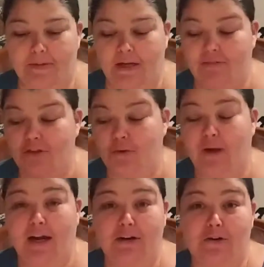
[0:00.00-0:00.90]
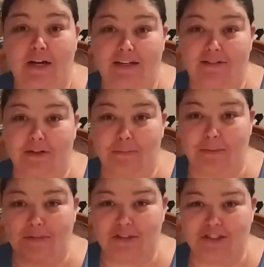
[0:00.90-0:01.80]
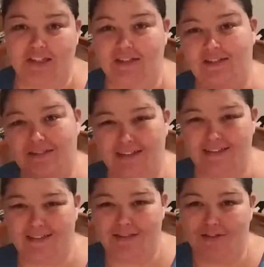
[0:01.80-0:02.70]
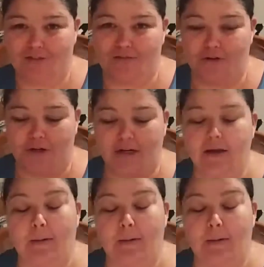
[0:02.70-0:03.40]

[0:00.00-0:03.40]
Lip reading: Even though I got a great deal on my machine, it's like, this is for,